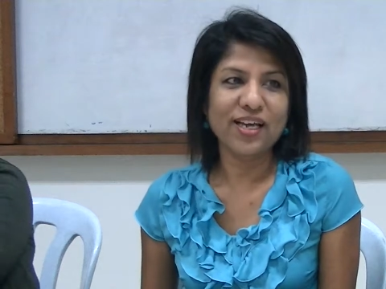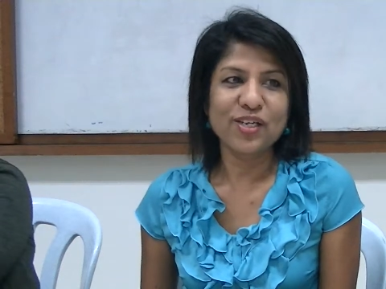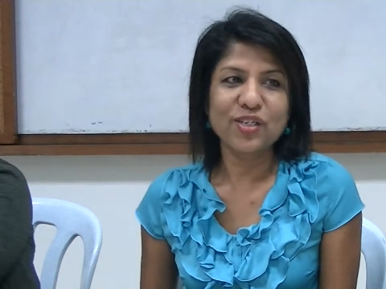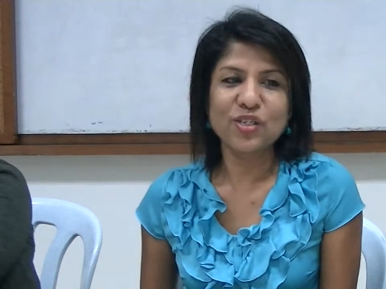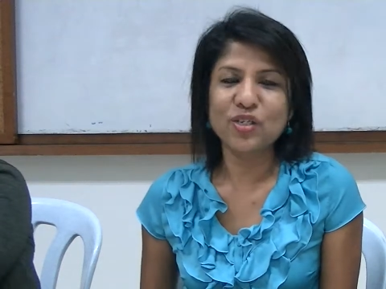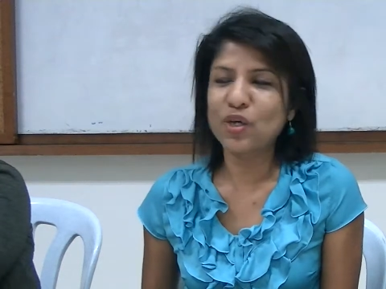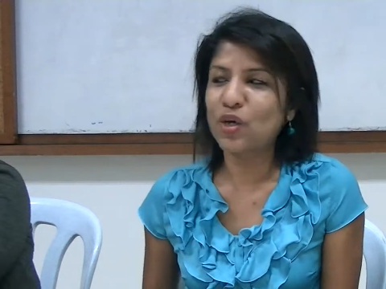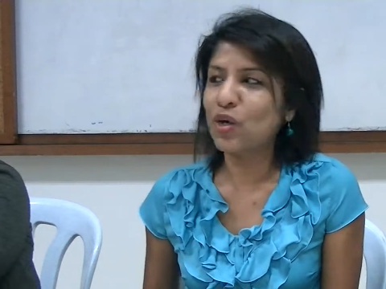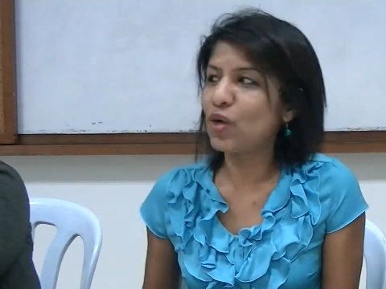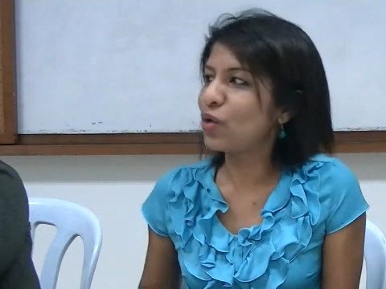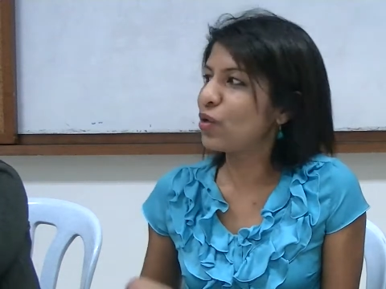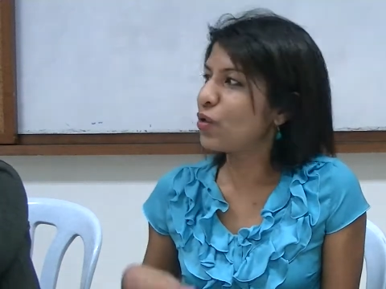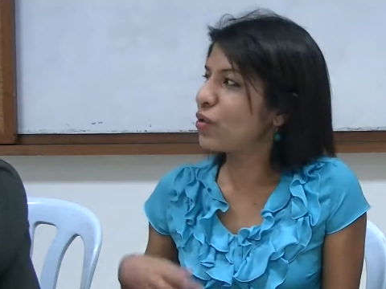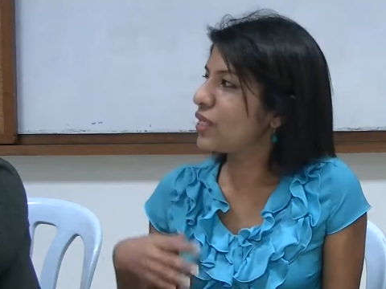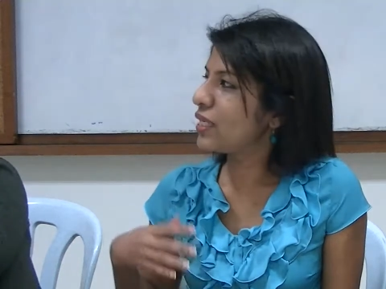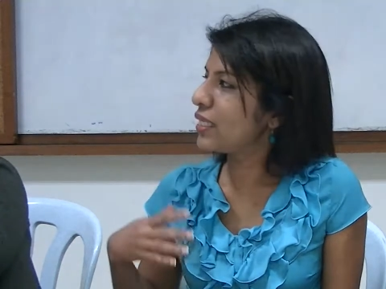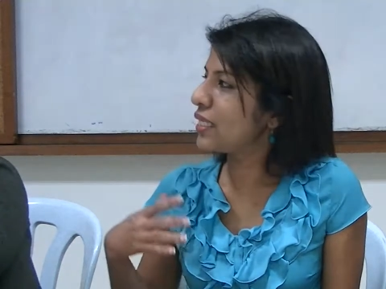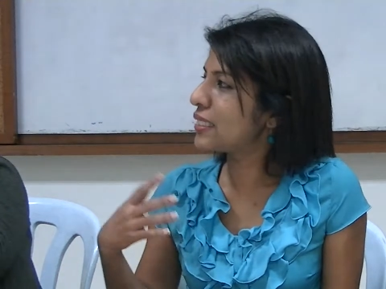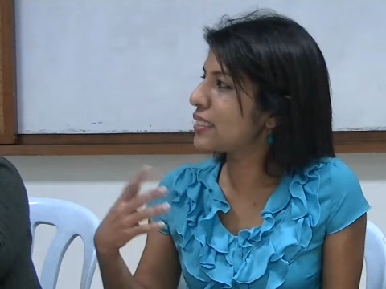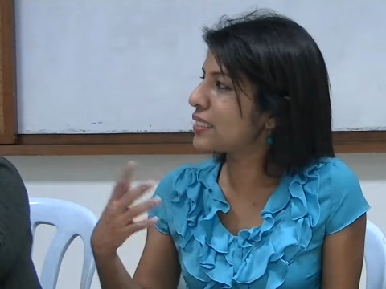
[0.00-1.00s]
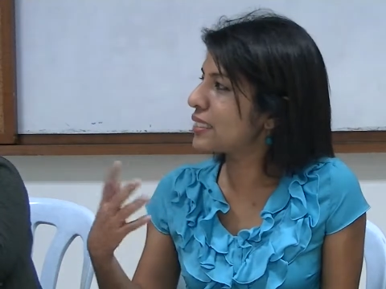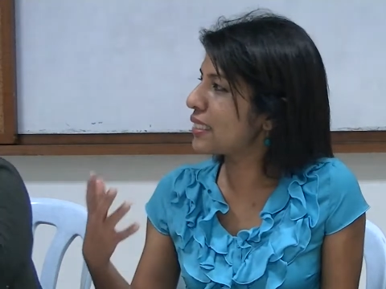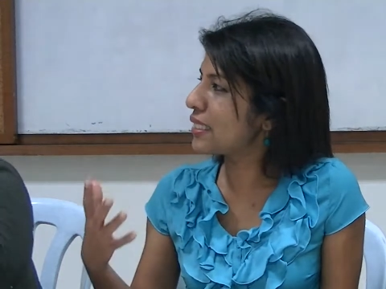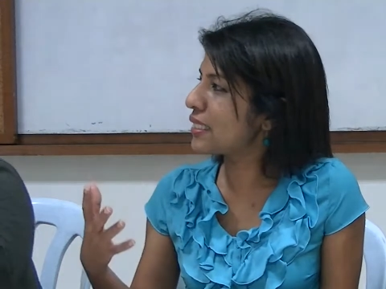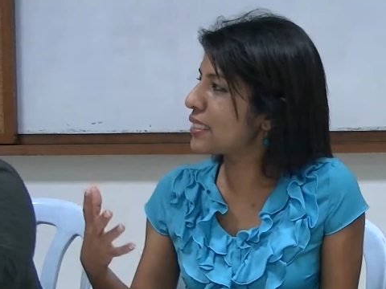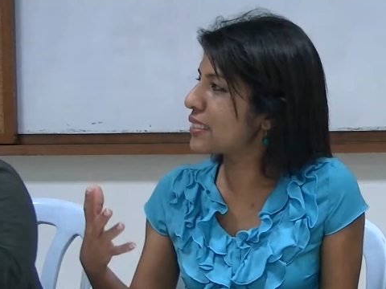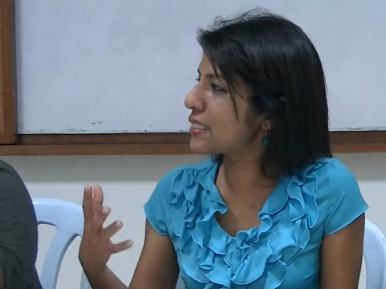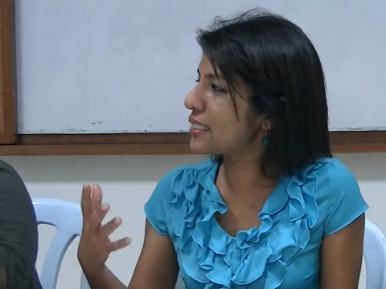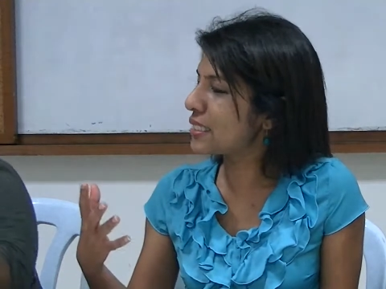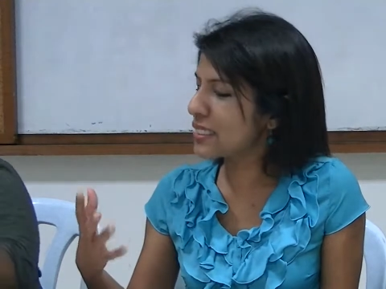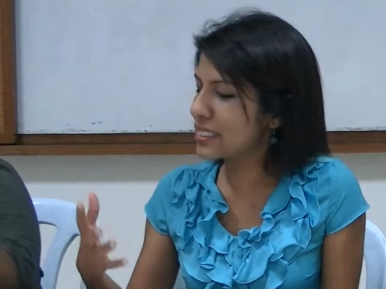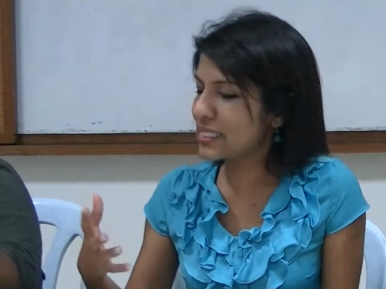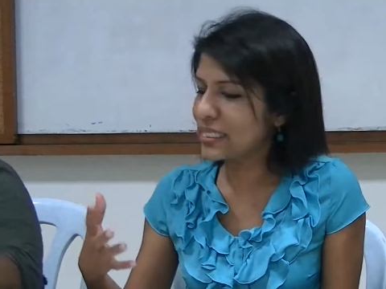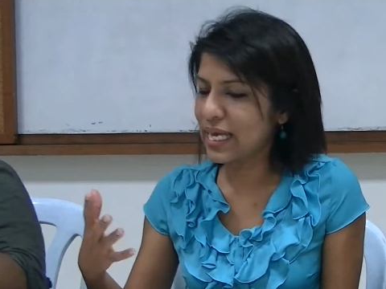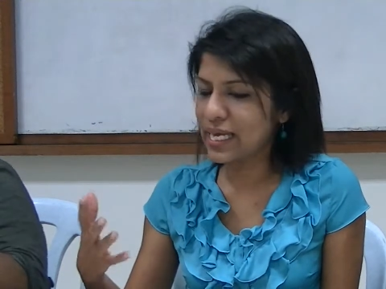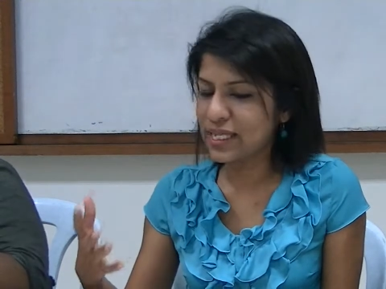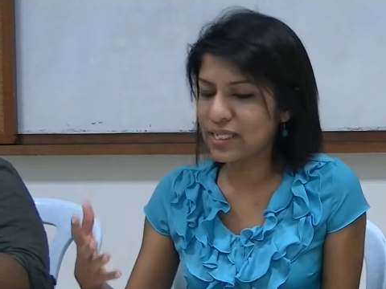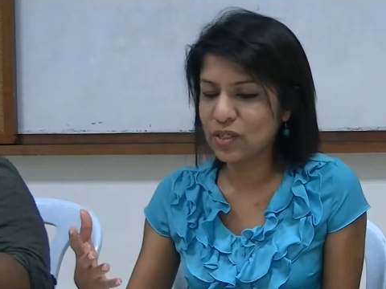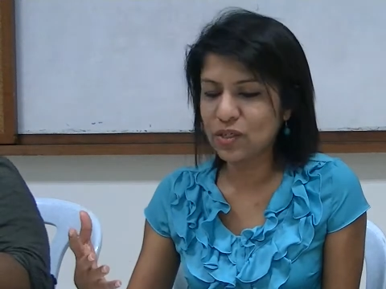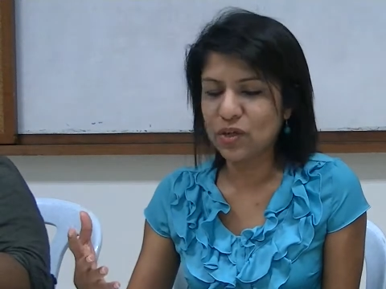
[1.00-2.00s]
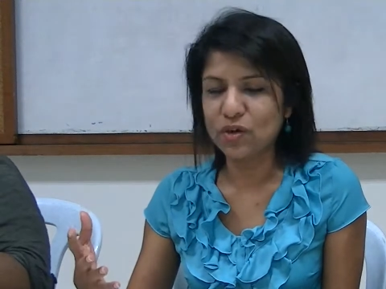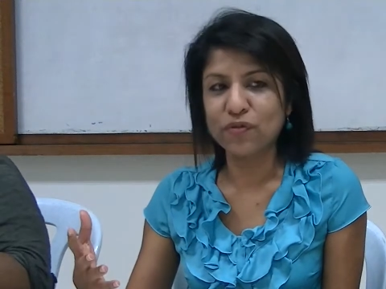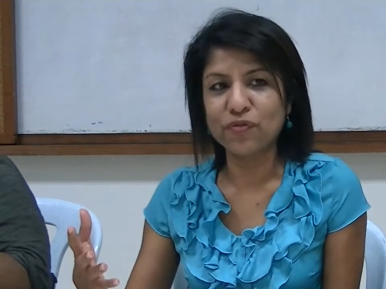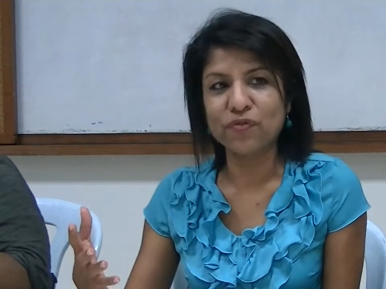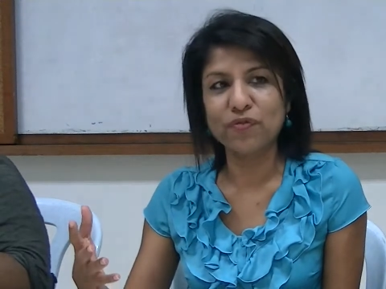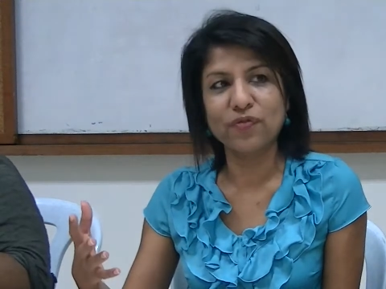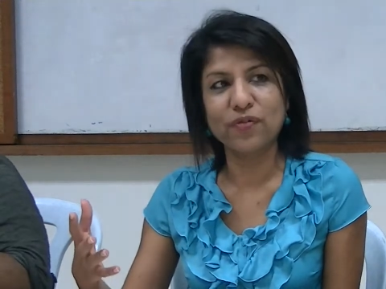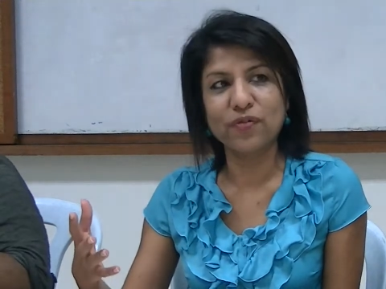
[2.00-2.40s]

So it's this sense of